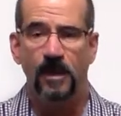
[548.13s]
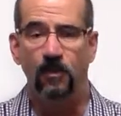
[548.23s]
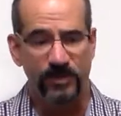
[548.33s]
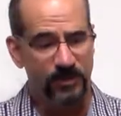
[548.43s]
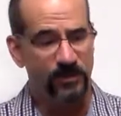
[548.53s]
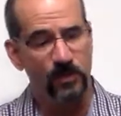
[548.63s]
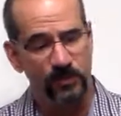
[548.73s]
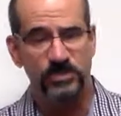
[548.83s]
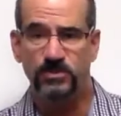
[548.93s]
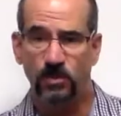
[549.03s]
I want you to go
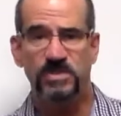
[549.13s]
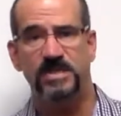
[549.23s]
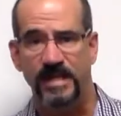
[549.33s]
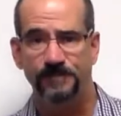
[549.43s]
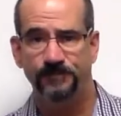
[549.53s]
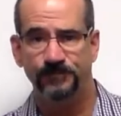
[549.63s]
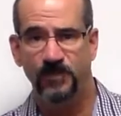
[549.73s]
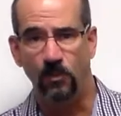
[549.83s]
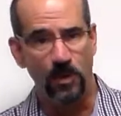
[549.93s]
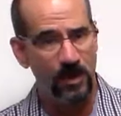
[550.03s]
to the shore side,
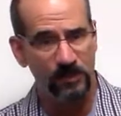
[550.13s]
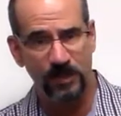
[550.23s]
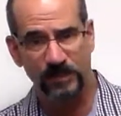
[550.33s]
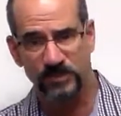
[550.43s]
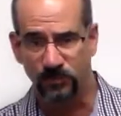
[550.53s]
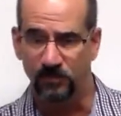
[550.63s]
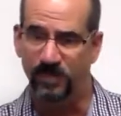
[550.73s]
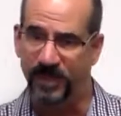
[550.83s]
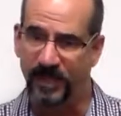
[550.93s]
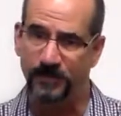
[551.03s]
walk along the shore,
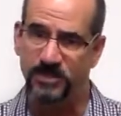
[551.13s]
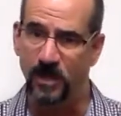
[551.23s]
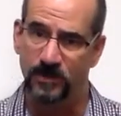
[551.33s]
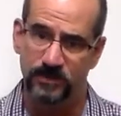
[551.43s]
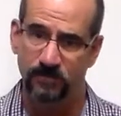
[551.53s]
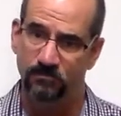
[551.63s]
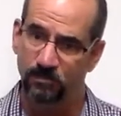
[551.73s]
picking up stones,